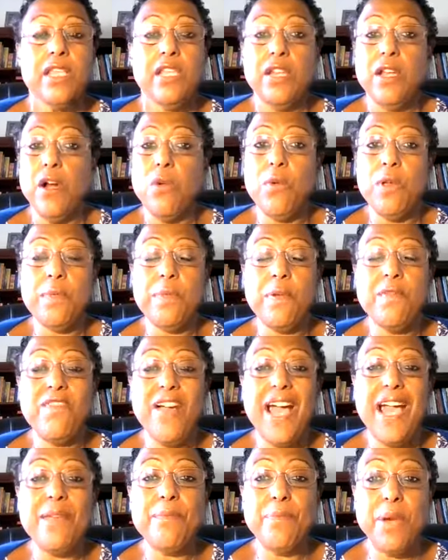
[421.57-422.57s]
we
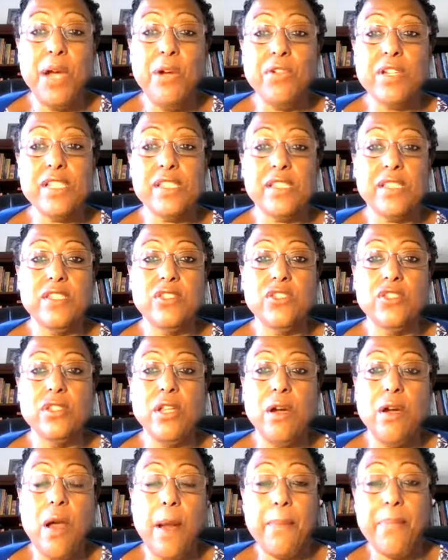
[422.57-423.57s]
provide bonuses.
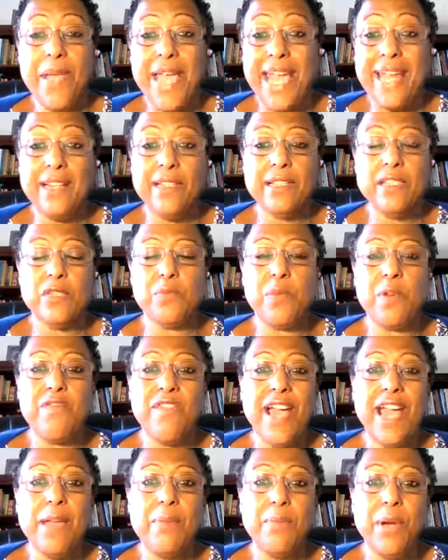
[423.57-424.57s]
Our panelists
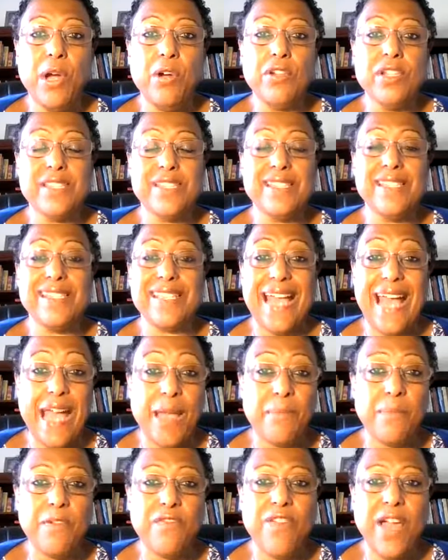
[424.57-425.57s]
provide bonuses.
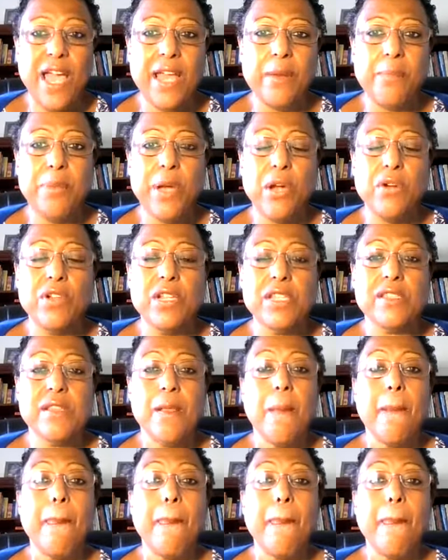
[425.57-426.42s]
I provide a bonus.